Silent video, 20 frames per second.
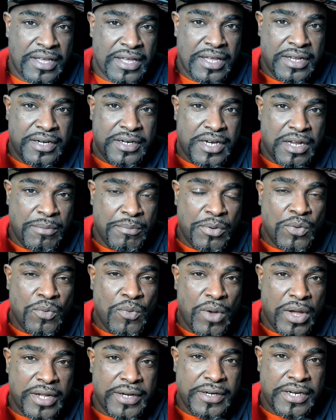Number
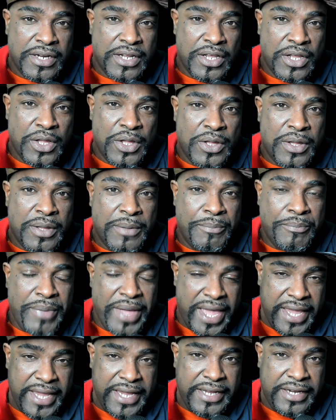one,
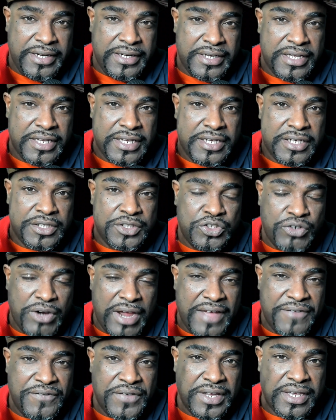paid
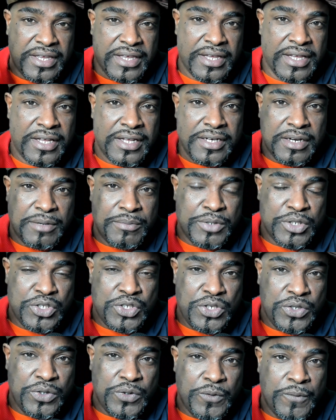traffic. Number
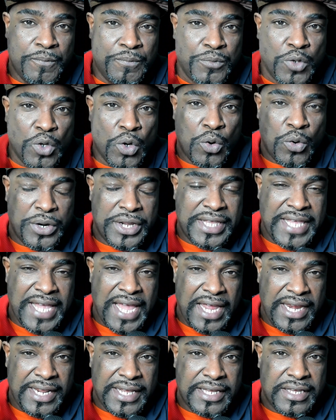two,
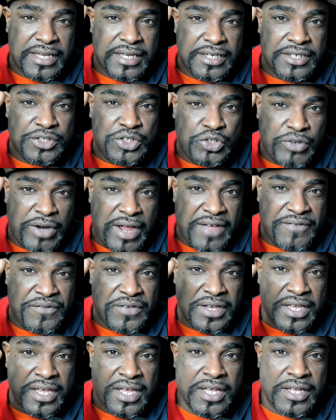organic traffic.
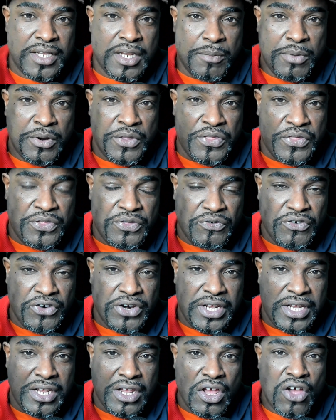Number
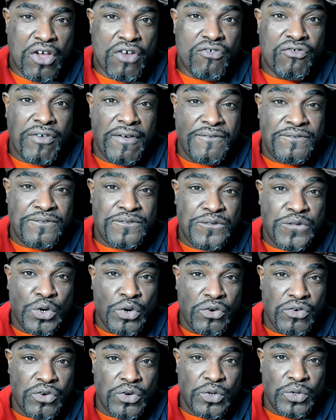three,
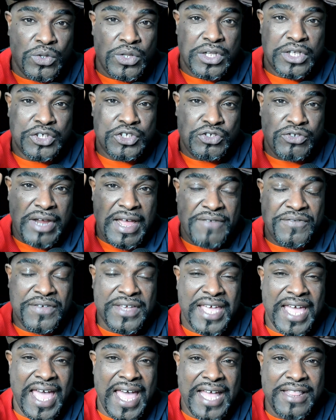referral traffic.
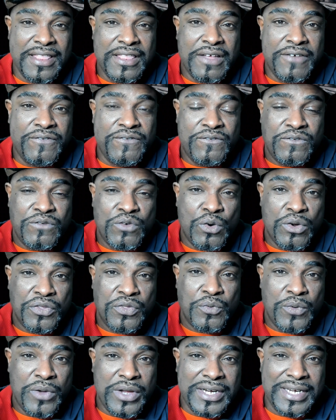And the fourth
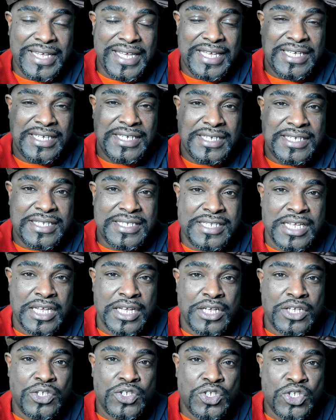one is
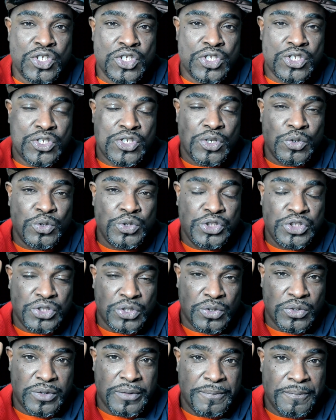social.
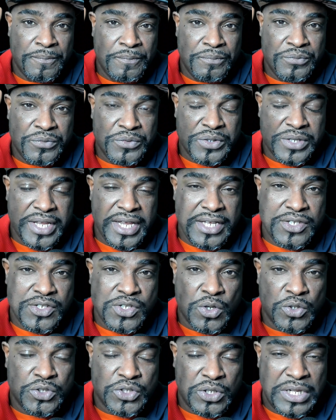Okay,
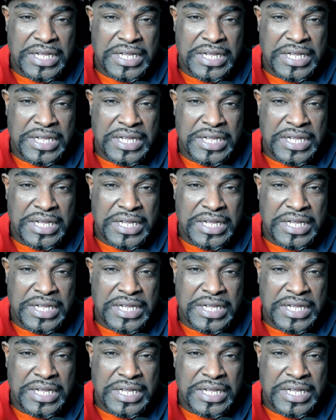social.